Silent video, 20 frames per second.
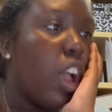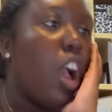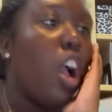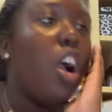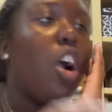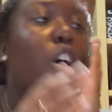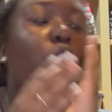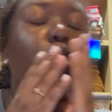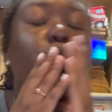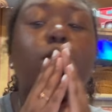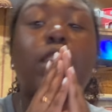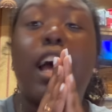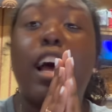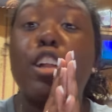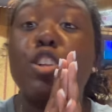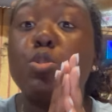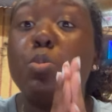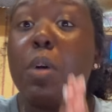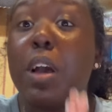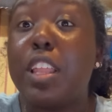Oh,
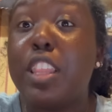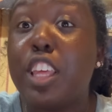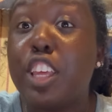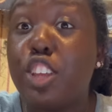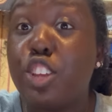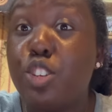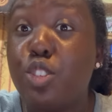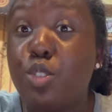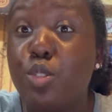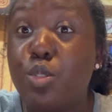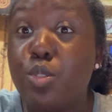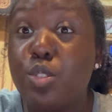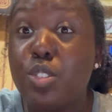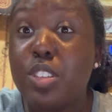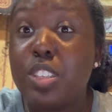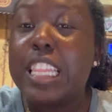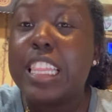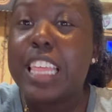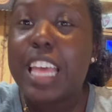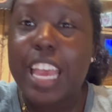that's why they
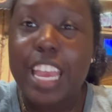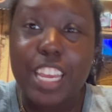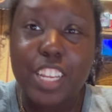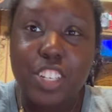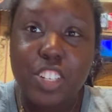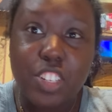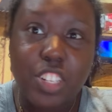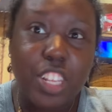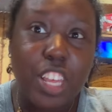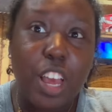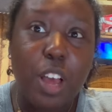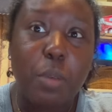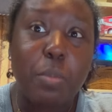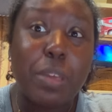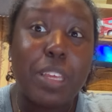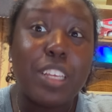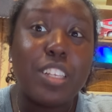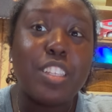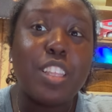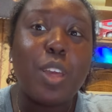use the HCl,
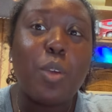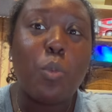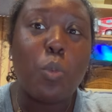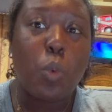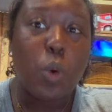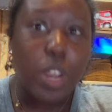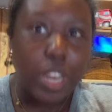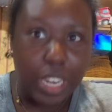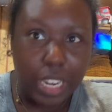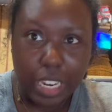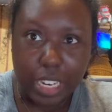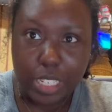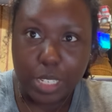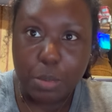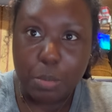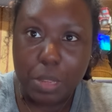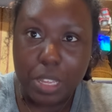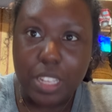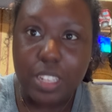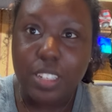because they wanted it to
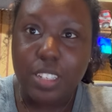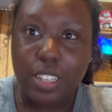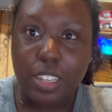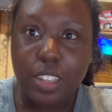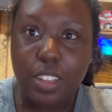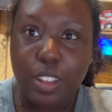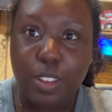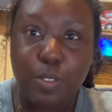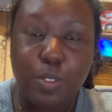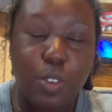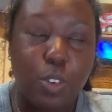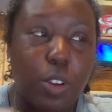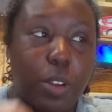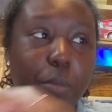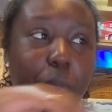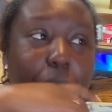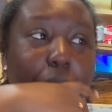be in cyclic form.